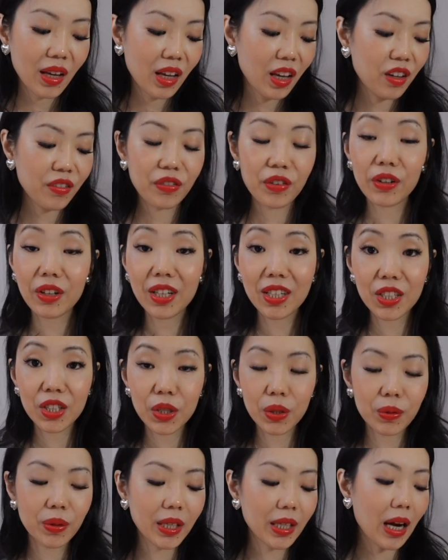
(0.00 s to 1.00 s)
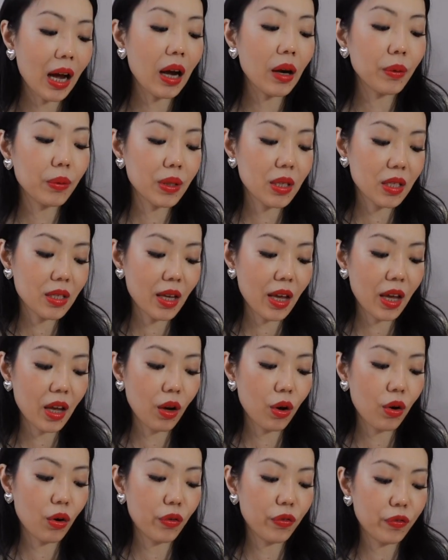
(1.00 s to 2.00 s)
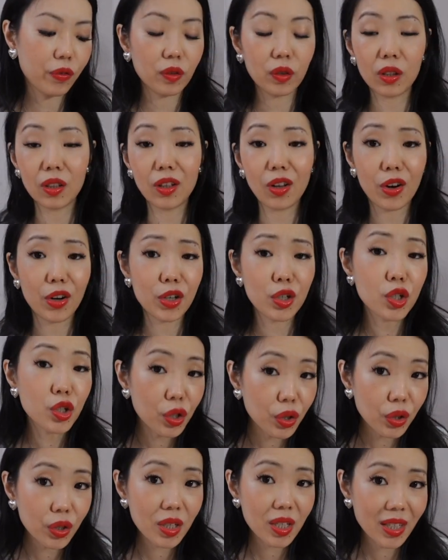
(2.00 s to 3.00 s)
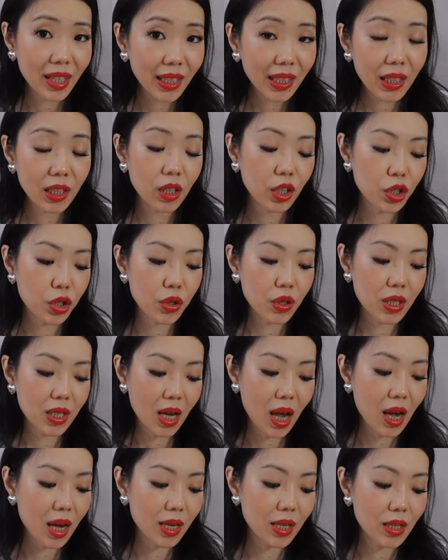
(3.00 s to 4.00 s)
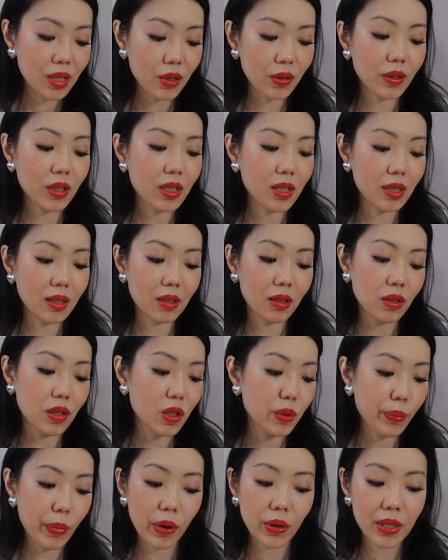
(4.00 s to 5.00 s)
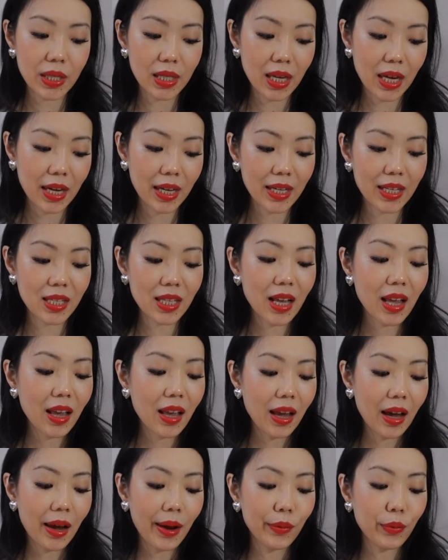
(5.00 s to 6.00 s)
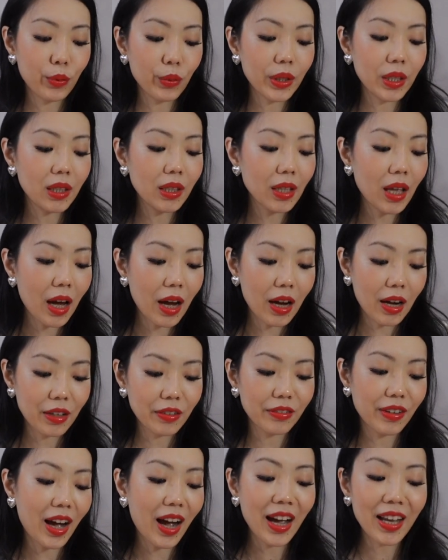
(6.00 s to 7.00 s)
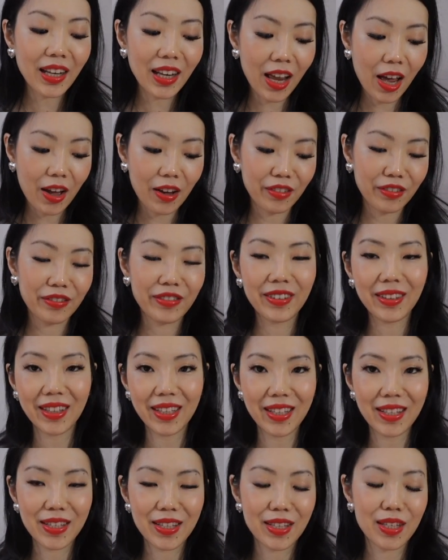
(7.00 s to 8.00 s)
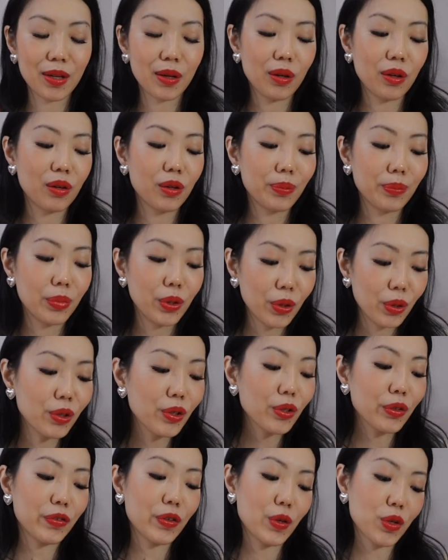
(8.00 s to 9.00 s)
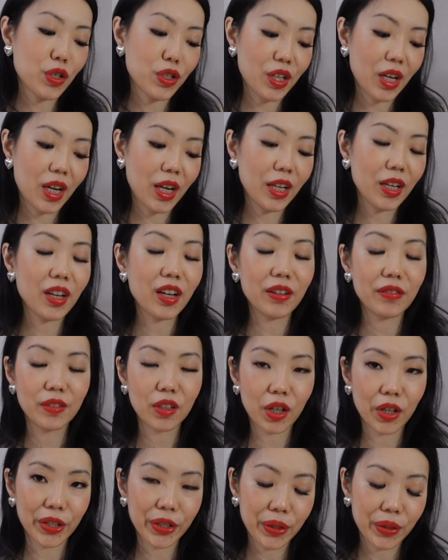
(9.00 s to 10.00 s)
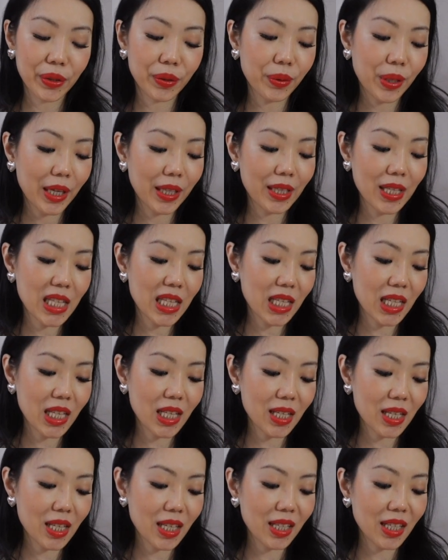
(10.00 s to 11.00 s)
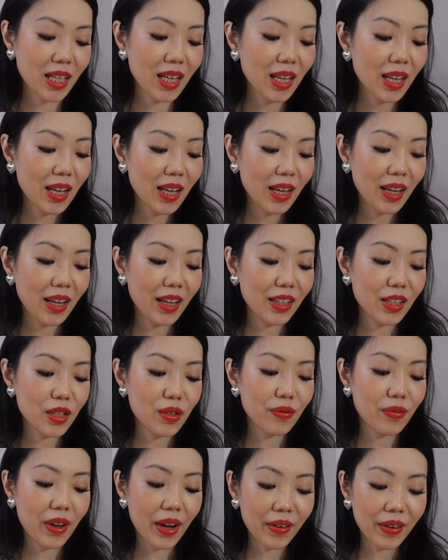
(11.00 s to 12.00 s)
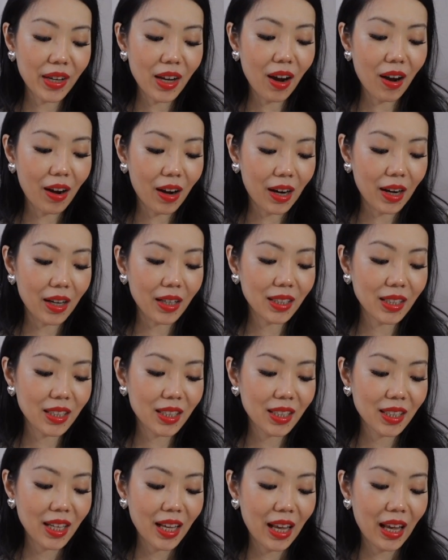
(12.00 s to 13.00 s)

if you're into it, I would say go for the larger, slightly larger size. So this is the small size. And we love, I love this beautiful shade of darker gray this season. It is very hot